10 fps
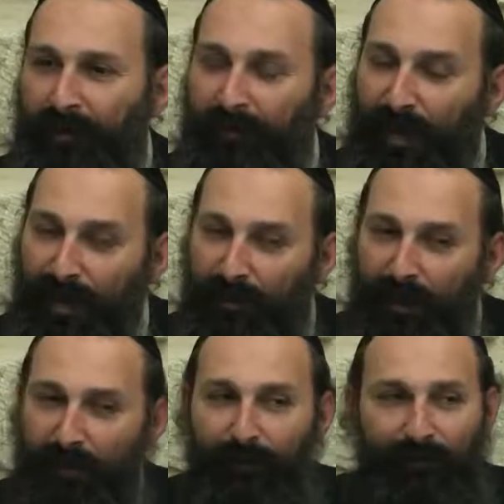Then right away,
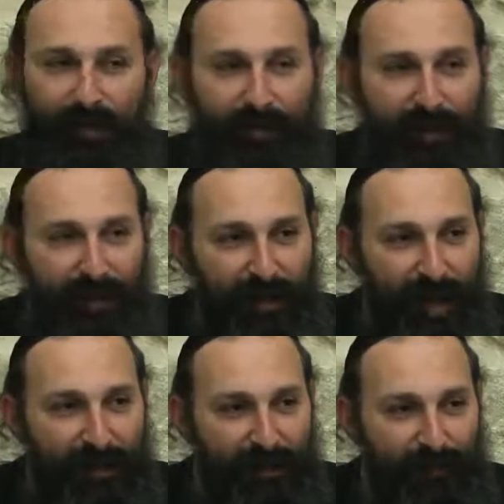a red
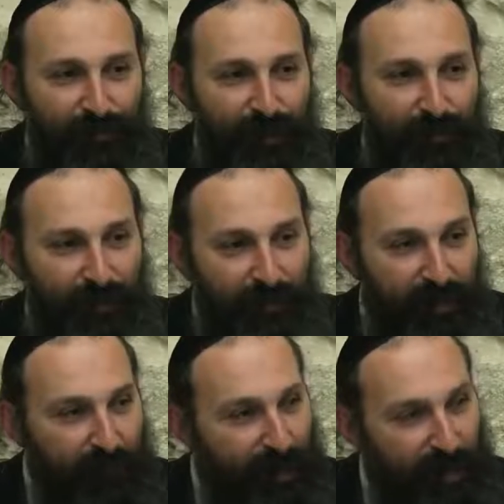light has to be like, wait a
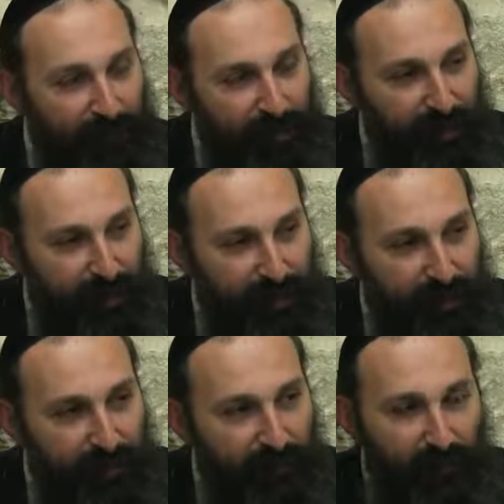minute, why are you being lazy here?